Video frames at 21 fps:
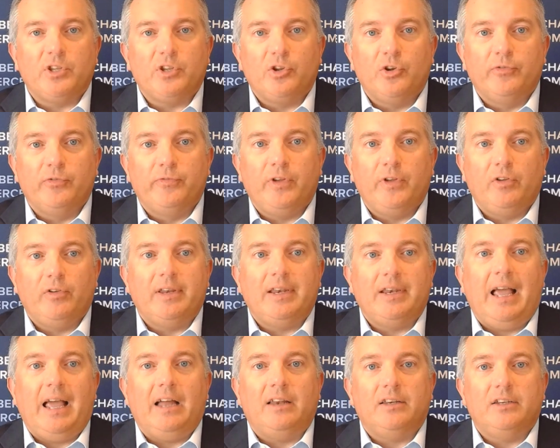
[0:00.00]
that you're
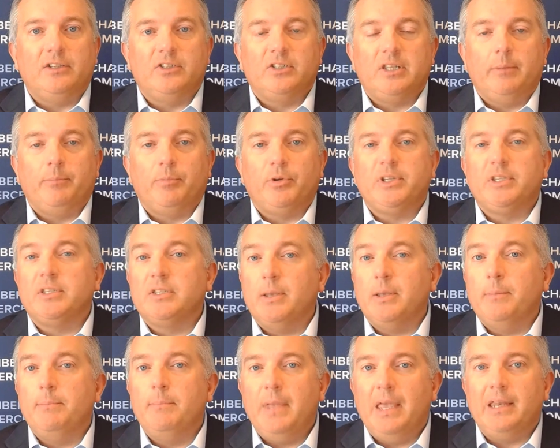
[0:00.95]
filling out and simply
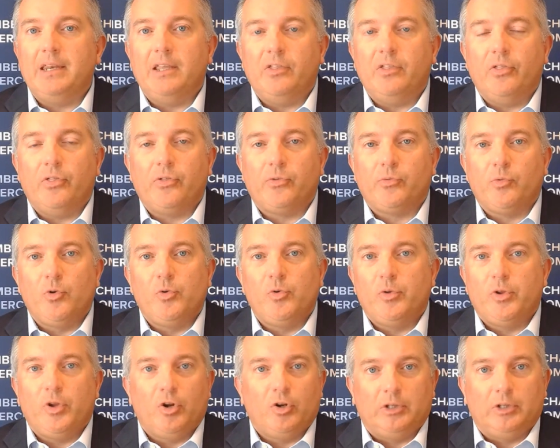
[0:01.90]
submitting
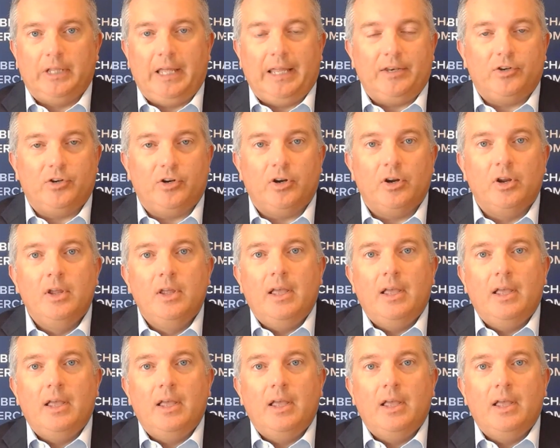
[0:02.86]
through your lender.